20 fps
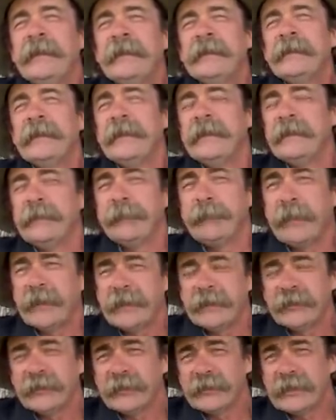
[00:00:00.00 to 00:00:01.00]
Then the
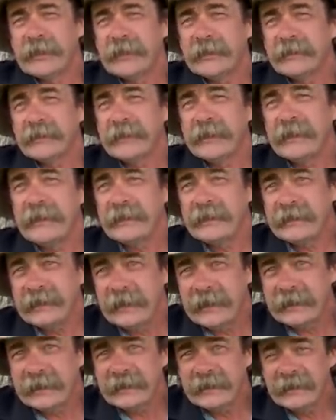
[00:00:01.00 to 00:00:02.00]
buzzer sounds at eight
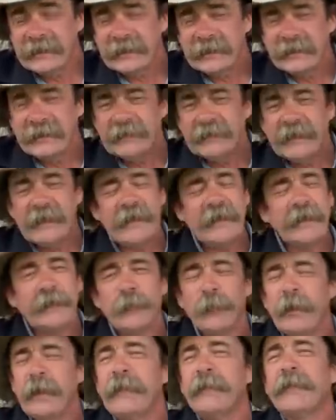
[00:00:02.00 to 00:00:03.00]
seconds. He doesn't
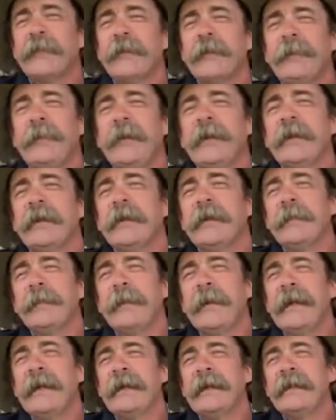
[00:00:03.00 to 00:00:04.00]
wait for the pickup
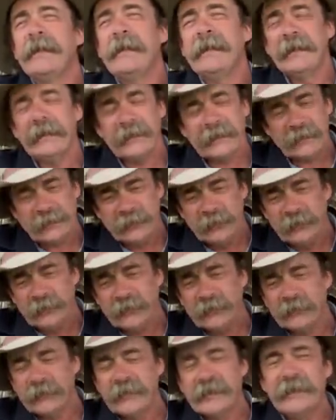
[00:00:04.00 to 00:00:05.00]
man. He lets loose
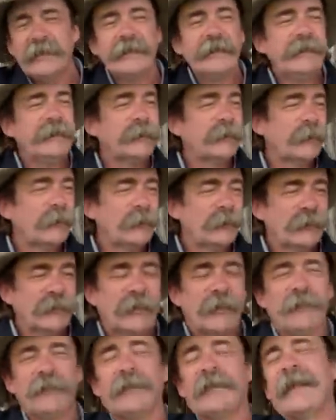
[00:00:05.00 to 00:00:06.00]
the rigging. He rolls
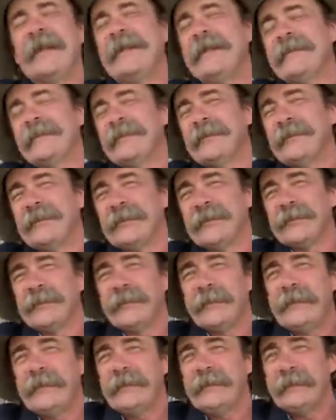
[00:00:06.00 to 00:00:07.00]
off, lands on his
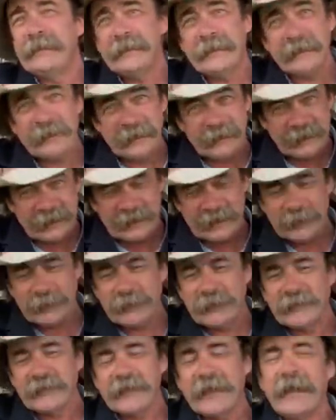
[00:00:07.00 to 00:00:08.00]
feet, tips
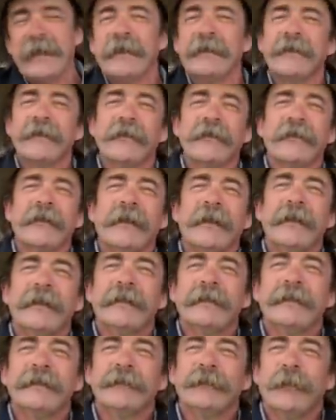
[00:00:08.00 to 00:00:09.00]
his hat to the
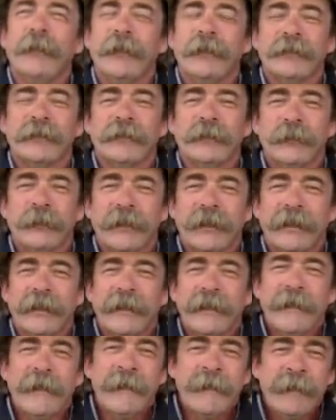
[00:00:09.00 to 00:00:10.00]
crowd and walks away.
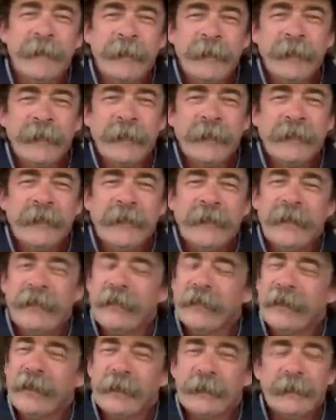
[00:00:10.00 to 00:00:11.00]
And you're
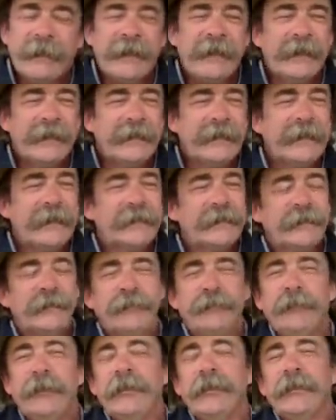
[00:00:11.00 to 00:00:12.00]
like, man, that's
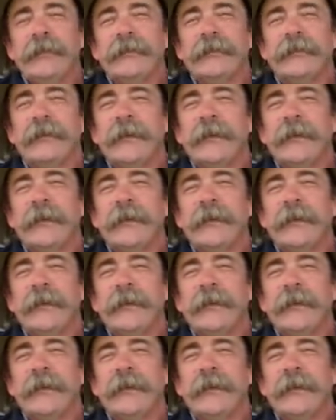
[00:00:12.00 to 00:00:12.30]
beautiful.